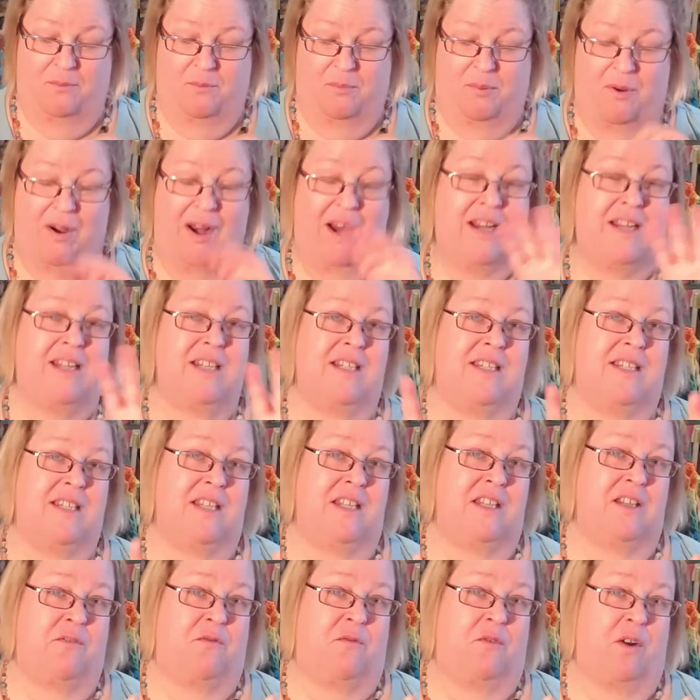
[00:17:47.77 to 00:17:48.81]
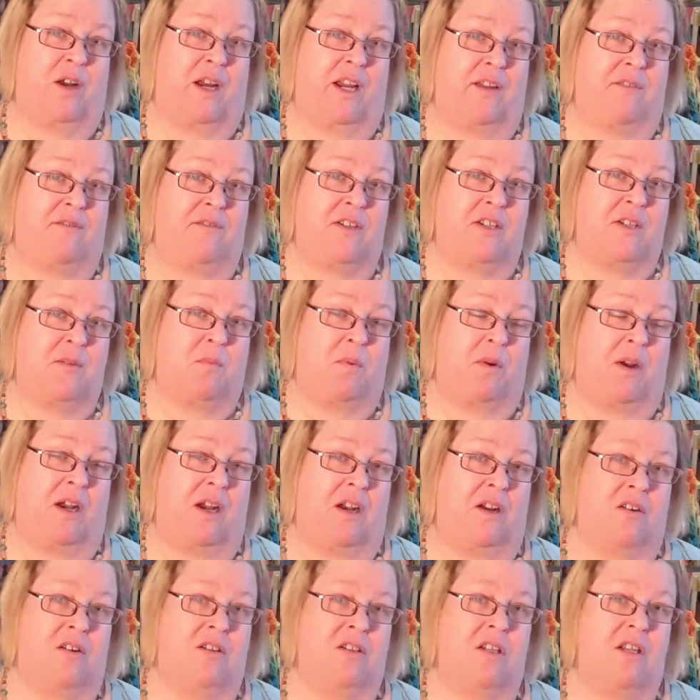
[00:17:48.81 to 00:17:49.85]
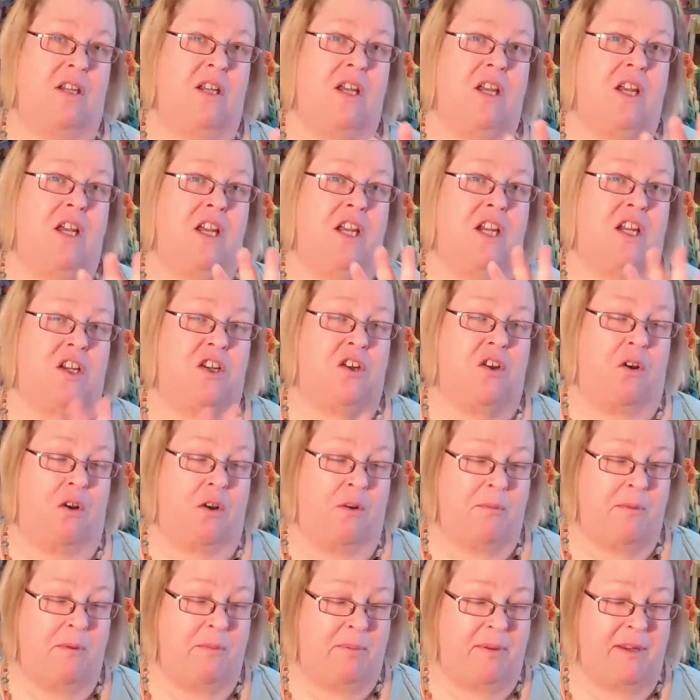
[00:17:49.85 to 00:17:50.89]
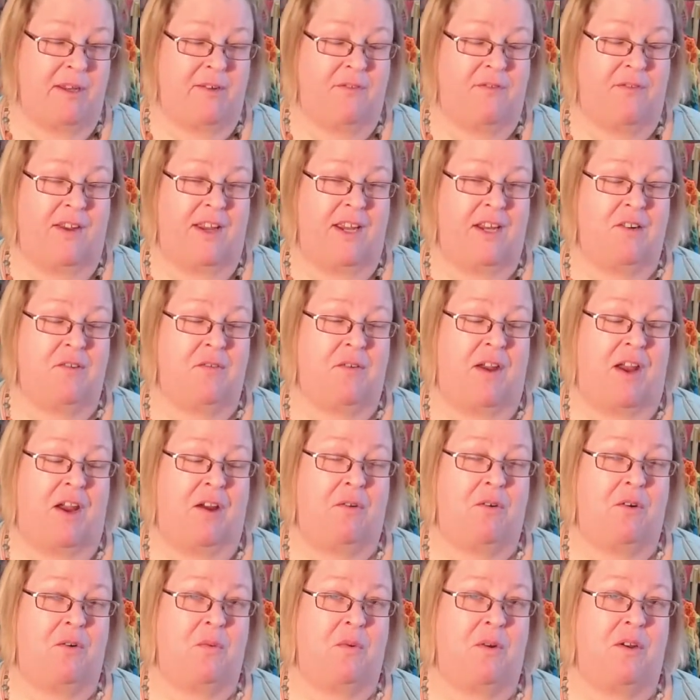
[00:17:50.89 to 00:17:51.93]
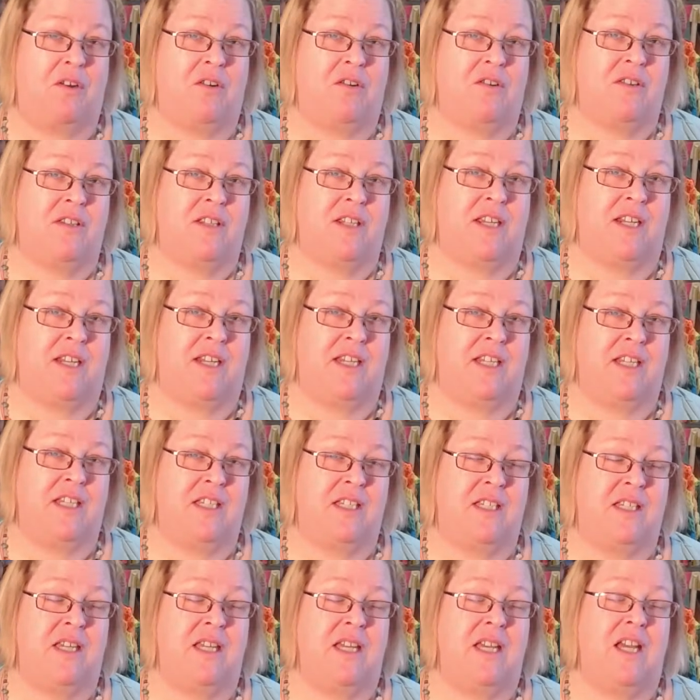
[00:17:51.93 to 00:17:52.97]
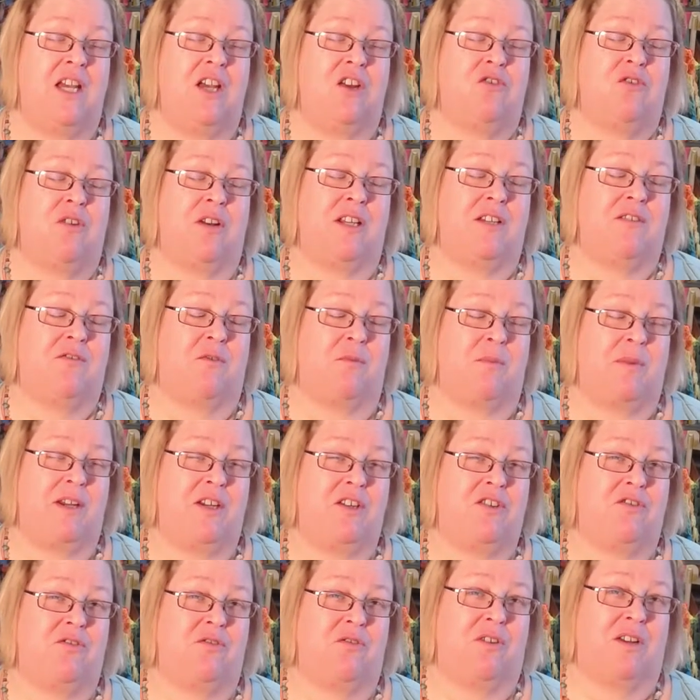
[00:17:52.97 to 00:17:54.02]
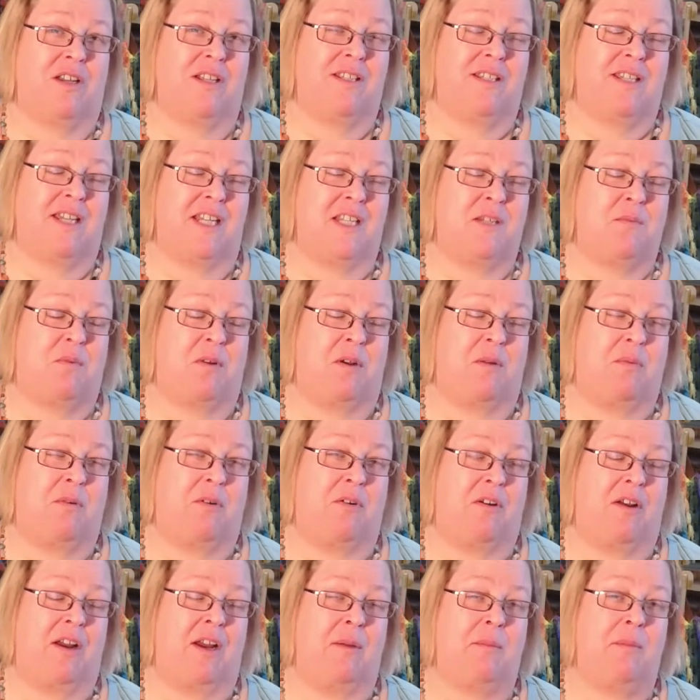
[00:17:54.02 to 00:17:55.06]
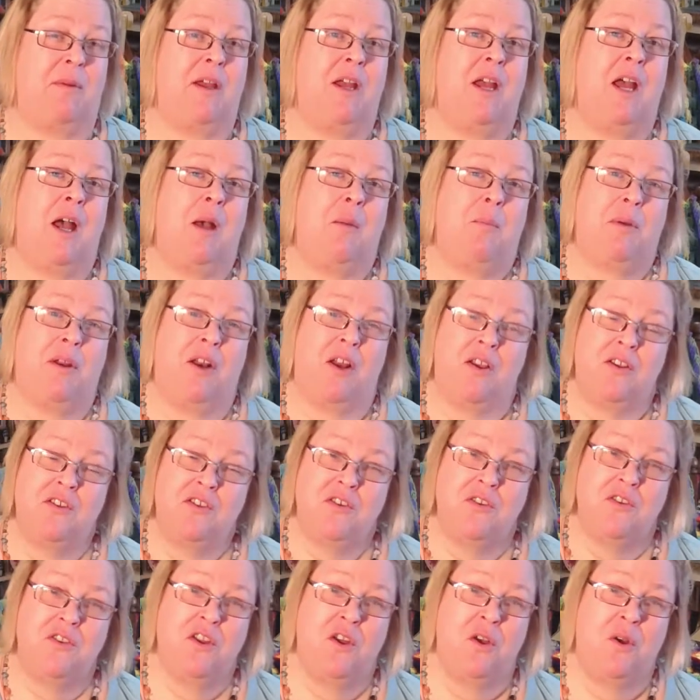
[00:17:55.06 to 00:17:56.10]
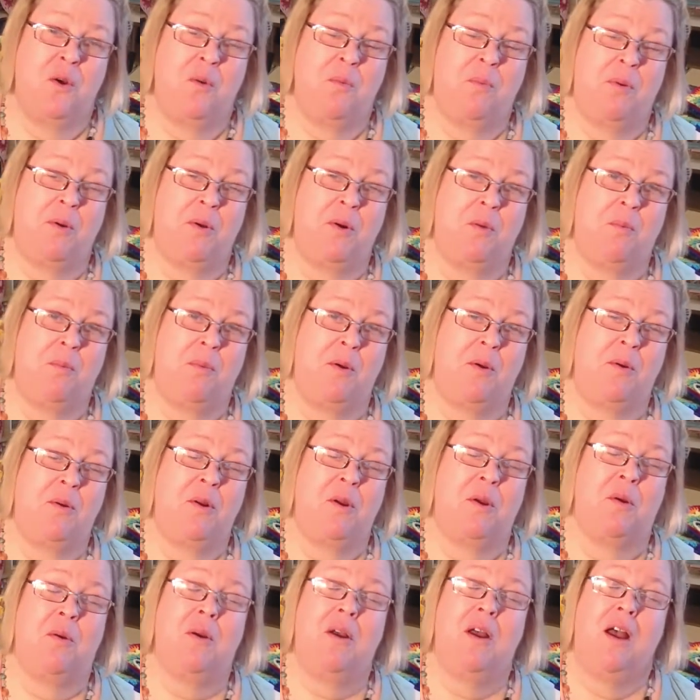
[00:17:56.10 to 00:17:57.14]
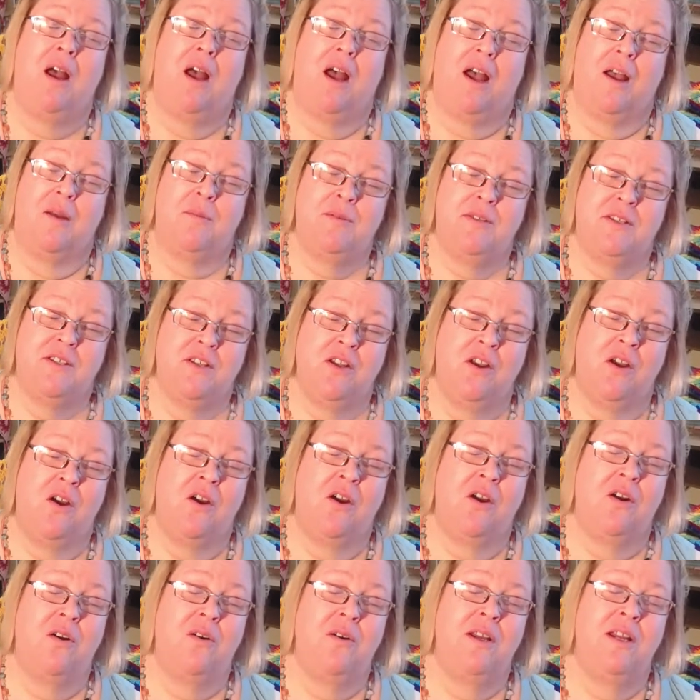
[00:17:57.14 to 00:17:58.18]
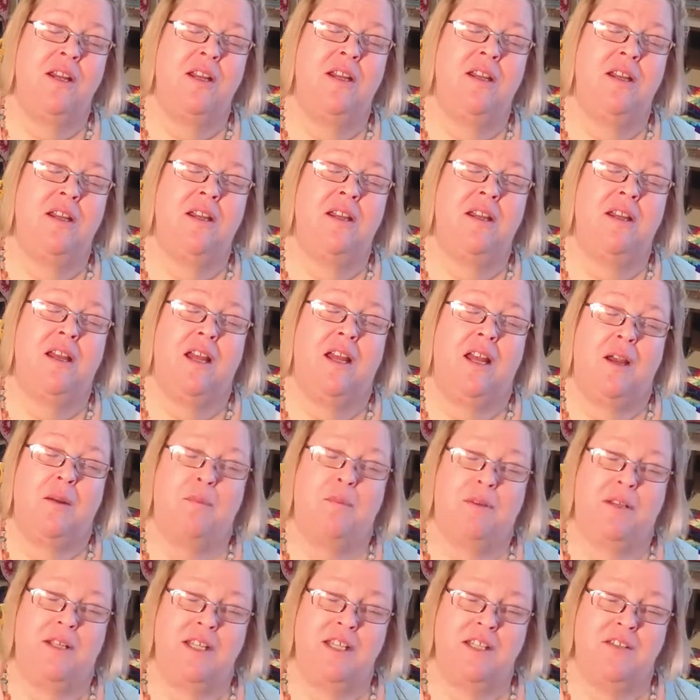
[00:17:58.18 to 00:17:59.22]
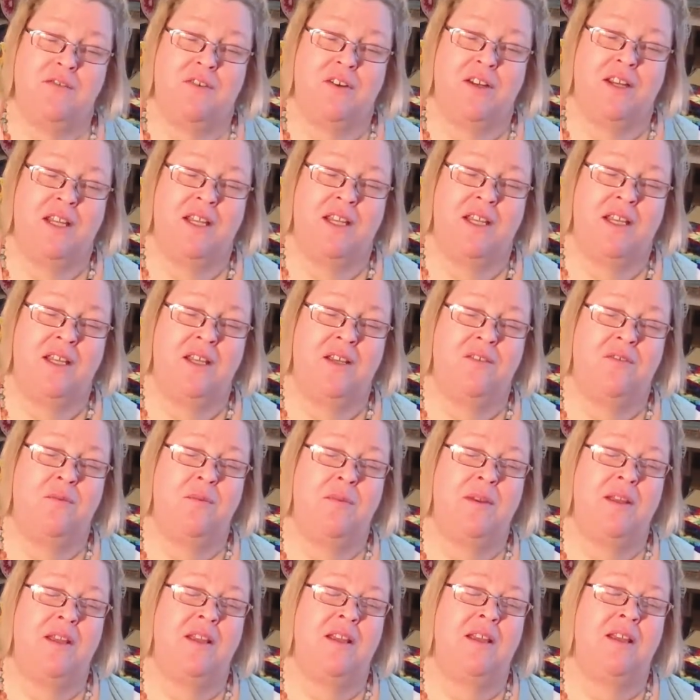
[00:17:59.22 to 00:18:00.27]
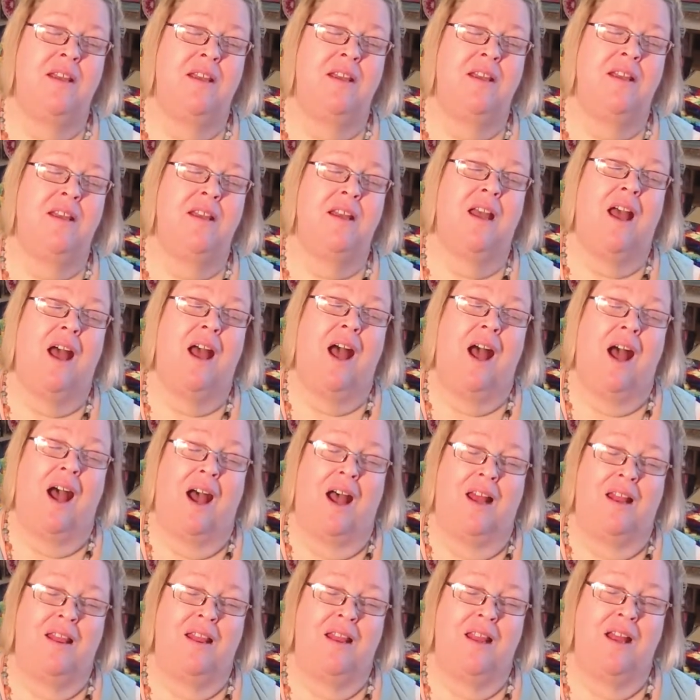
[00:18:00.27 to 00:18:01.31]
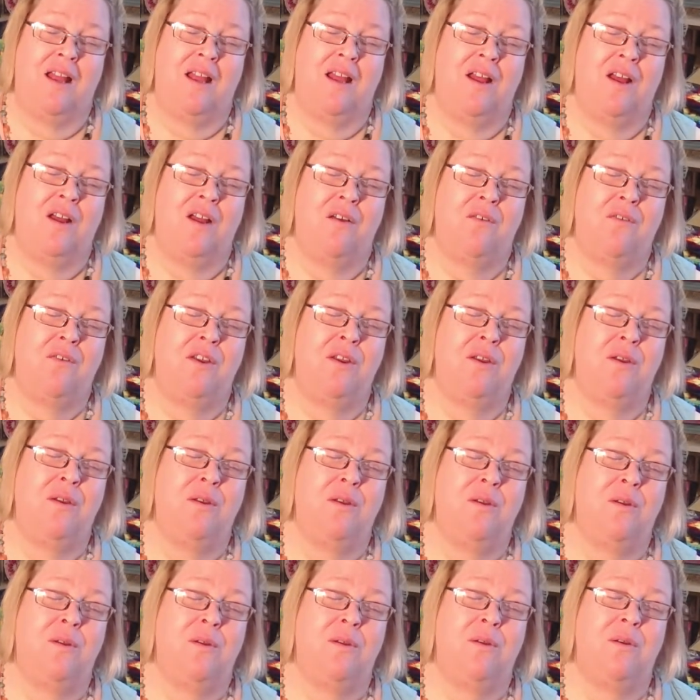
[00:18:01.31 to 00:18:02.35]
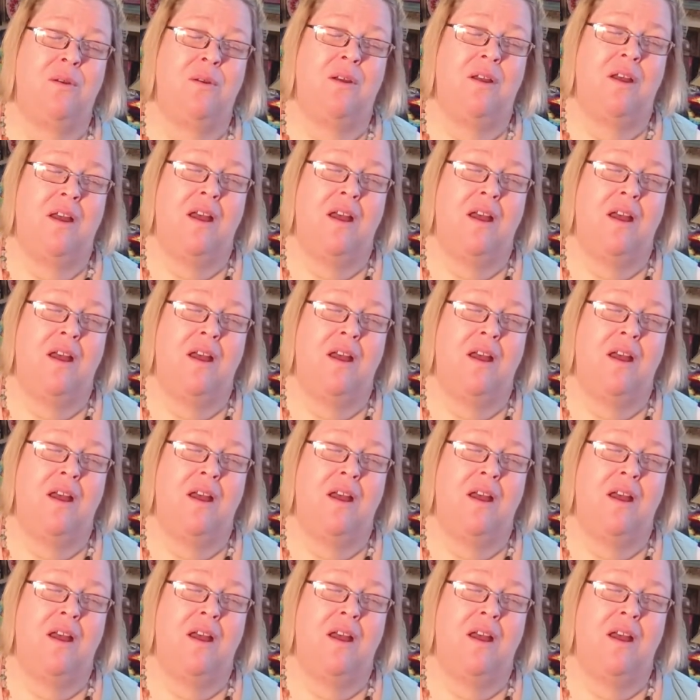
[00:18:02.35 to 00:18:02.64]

practicing the forgiveness prayers. You know, I'm a big fan of Howard Wells and his transformational concise prayer program, but also the Ho'oponopono. I'm sorry, please forgive me, I love you,